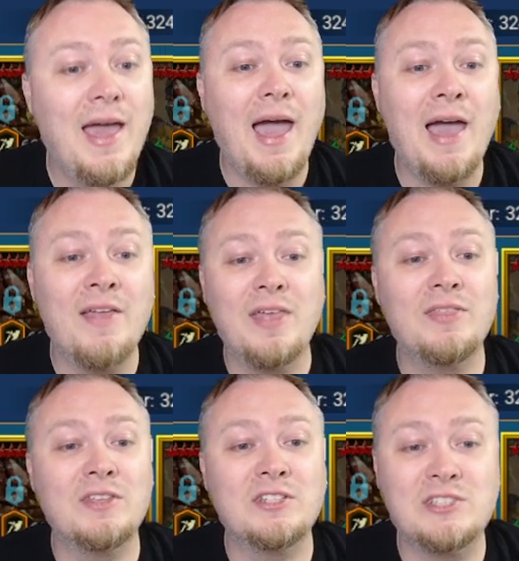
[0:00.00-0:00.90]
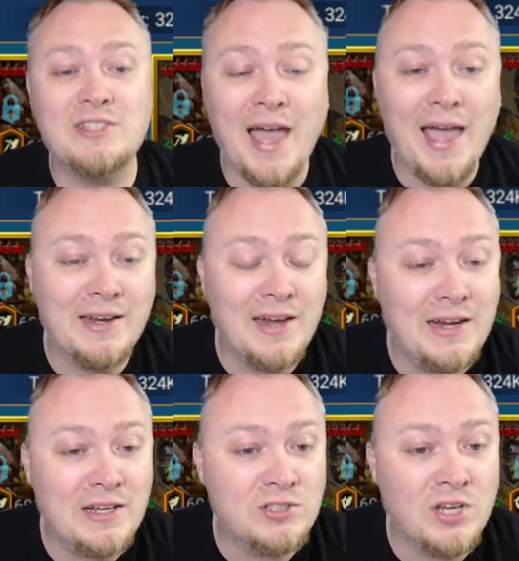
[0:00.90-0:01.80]
And then the Stag Knight
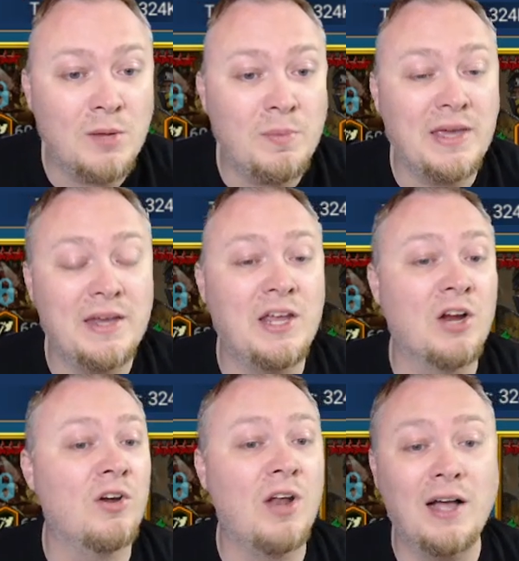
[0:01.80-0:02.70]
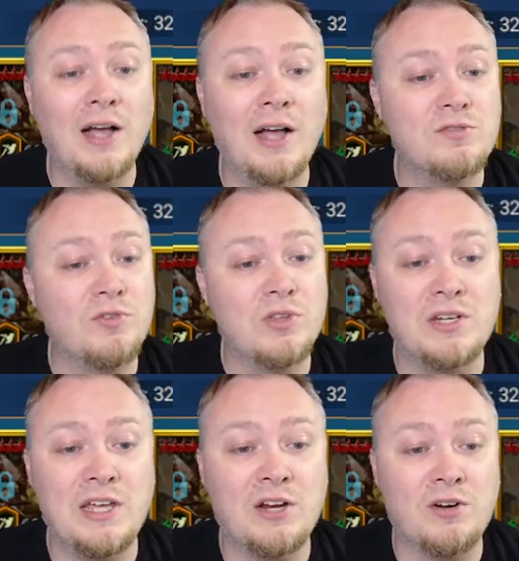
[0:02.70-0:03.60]
is going to be in here, not just for the
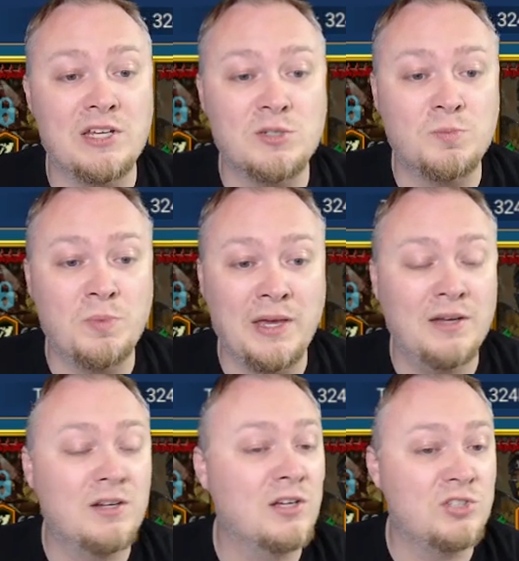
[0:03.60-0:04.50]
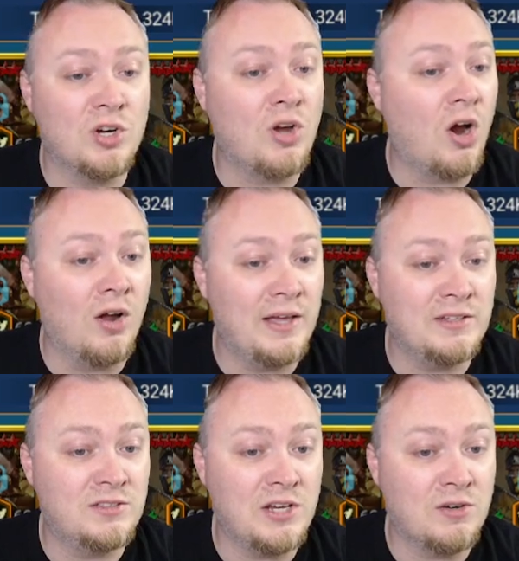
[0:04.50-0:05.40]
decreased speed, because Yakarl
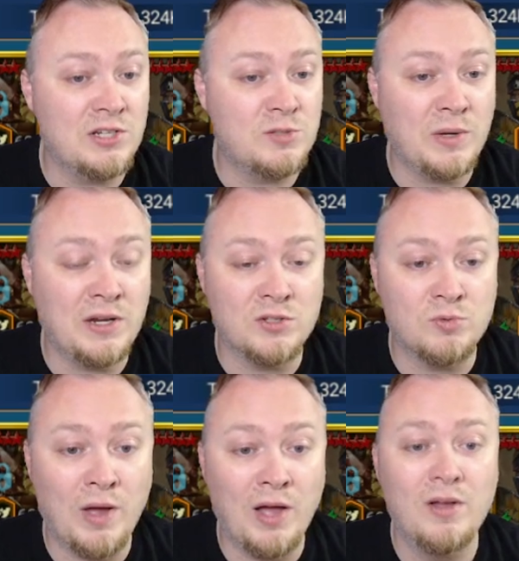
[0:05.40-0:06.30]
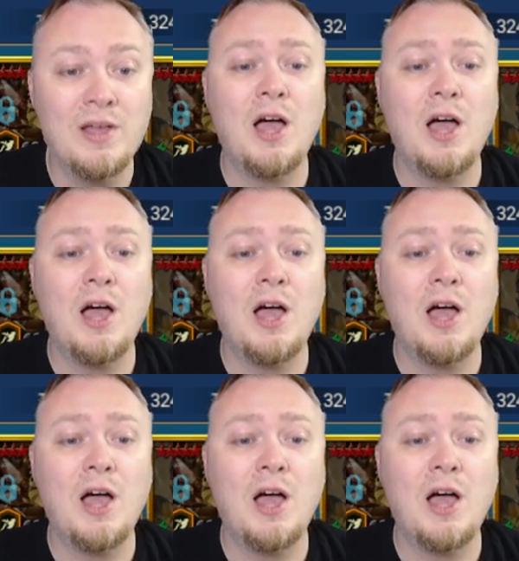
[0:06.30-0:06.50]
has decreased speed as well,